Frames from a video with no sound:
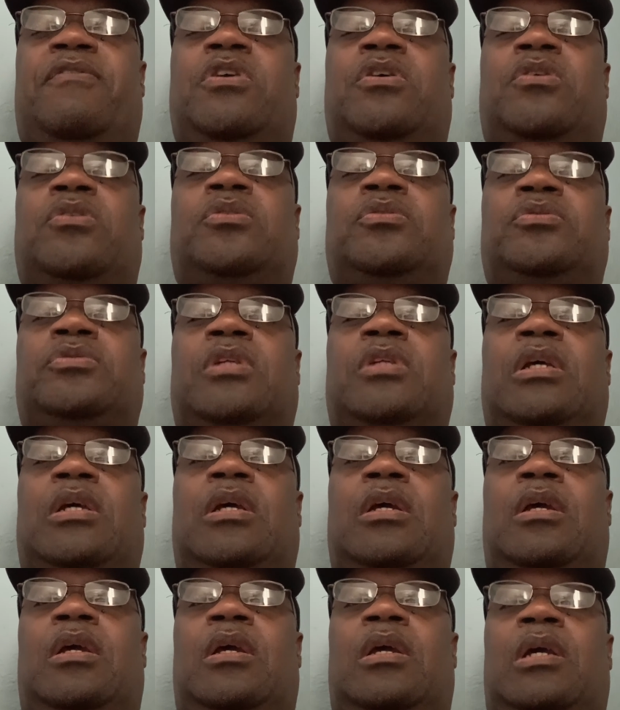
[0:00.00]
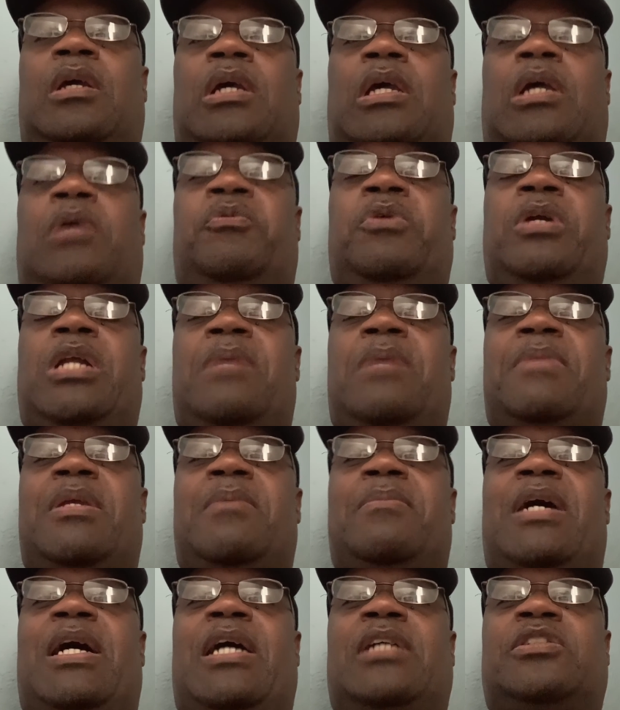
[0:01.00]
goals, and what I
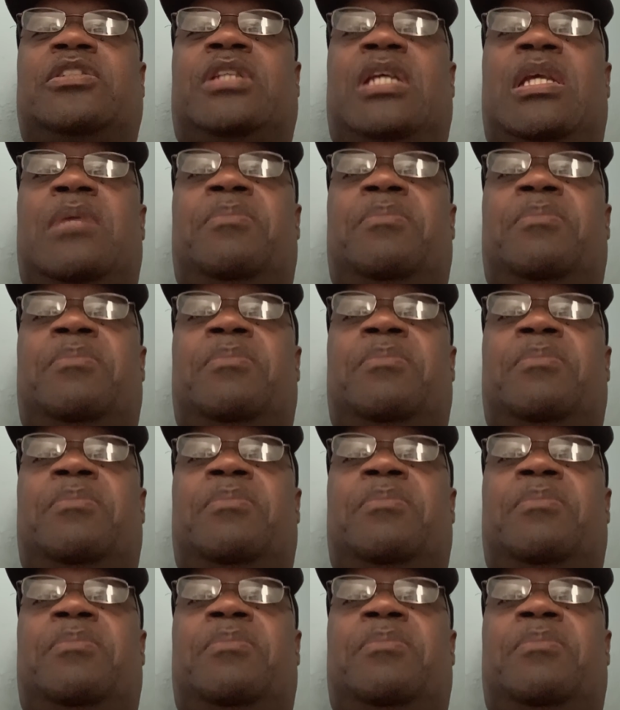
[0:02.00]
mean by escape